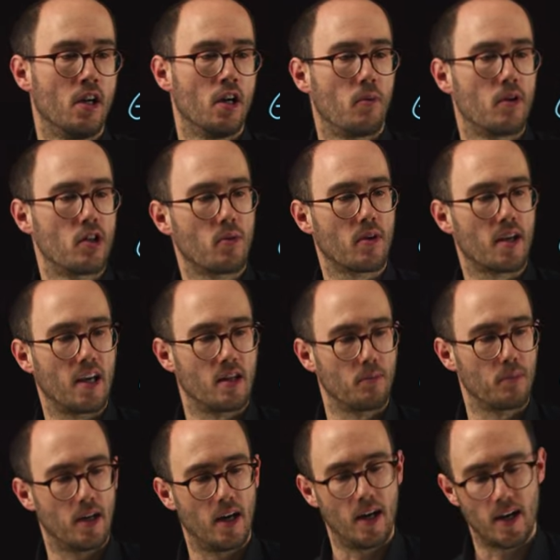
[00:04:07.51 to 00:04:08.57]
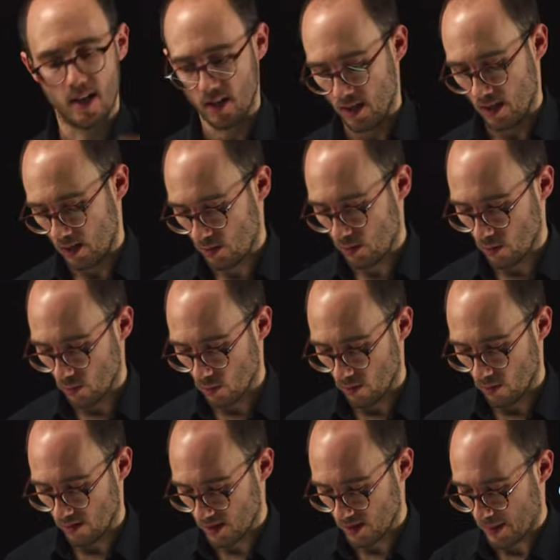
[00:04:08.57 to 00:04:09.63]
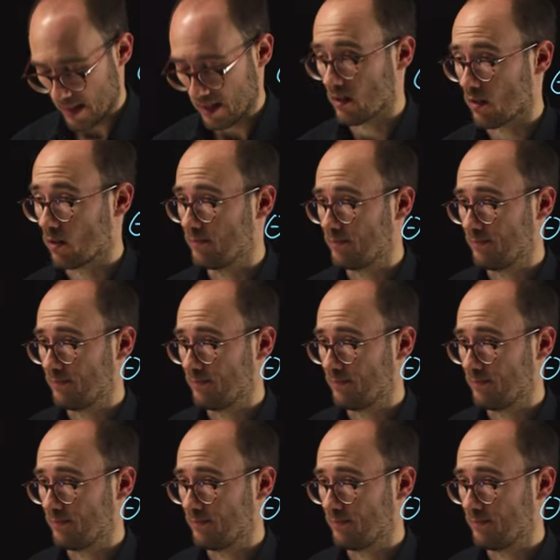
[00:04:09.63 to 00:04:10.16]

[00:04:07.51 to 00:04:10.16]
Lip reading: which we can apply to this pendulum.